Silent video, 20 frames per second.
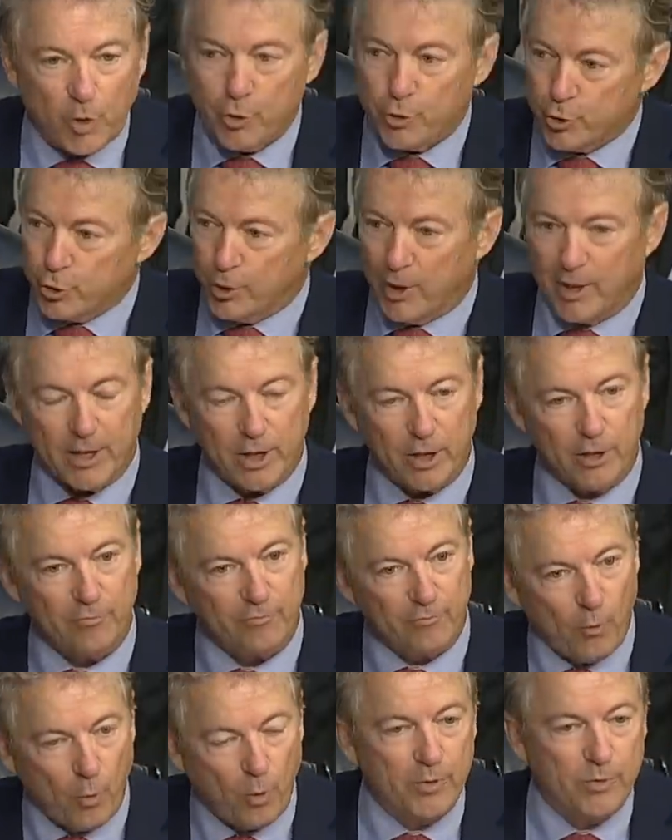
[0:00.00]
Should I get a
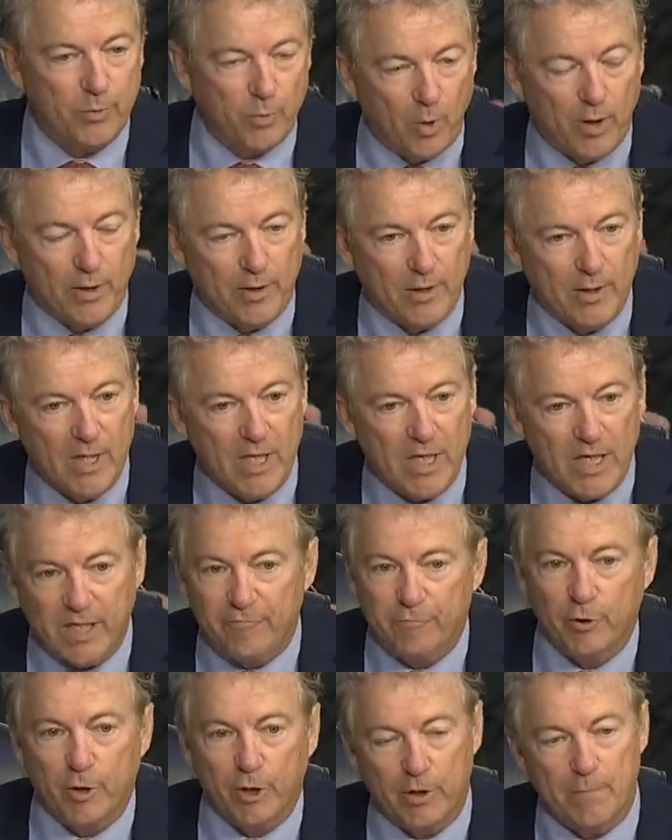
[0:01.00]
fourth one?
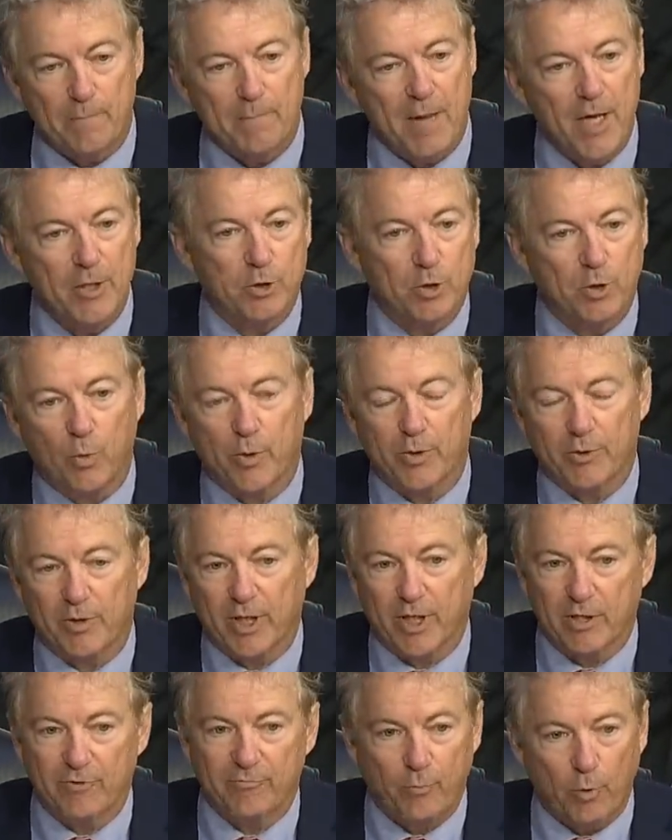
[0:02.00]
If you're going to measure whether
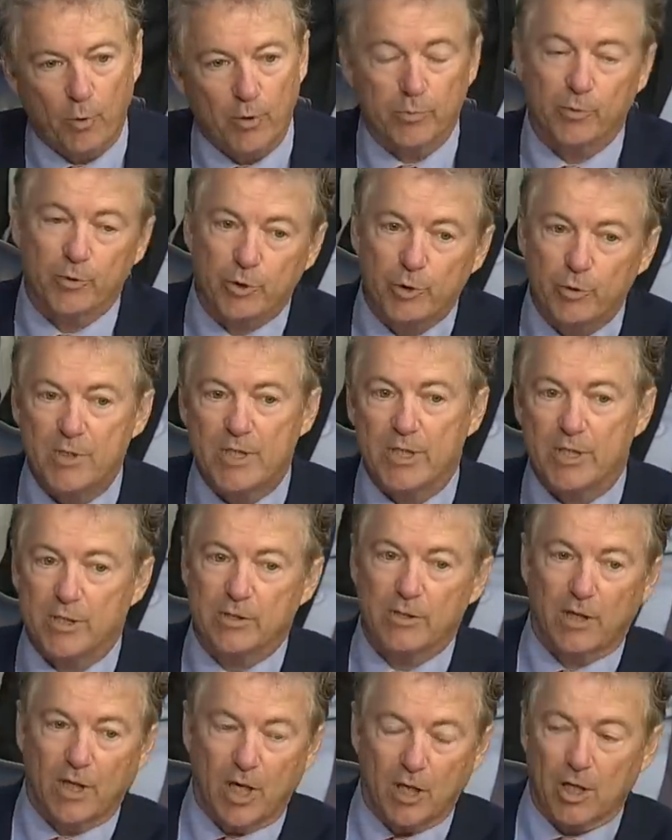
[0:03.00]
I get a fourth one, you need a,